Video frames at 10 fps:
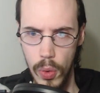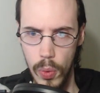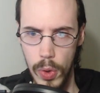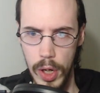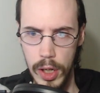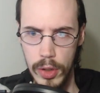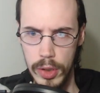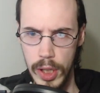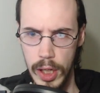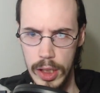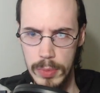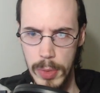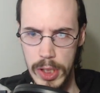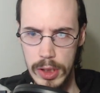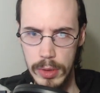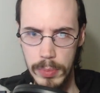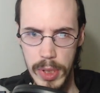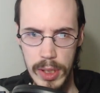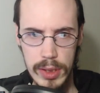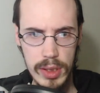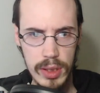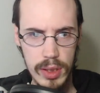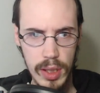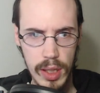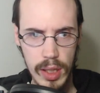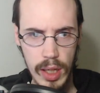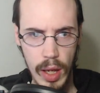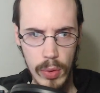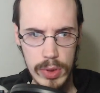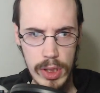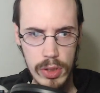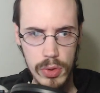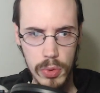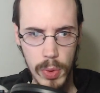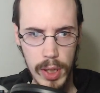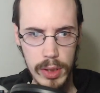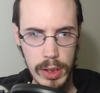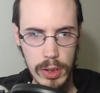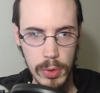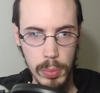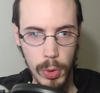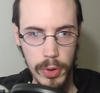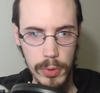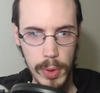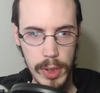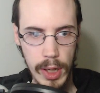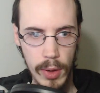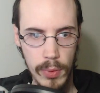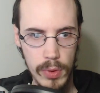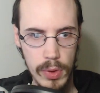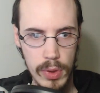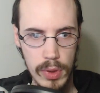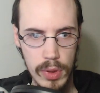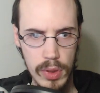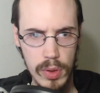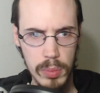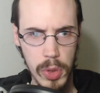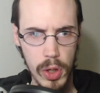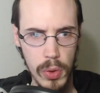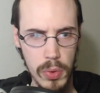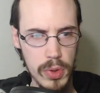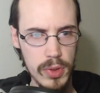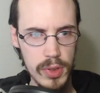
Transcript: What an irritating speech to beast. I will send you directly to your brother right now. Go.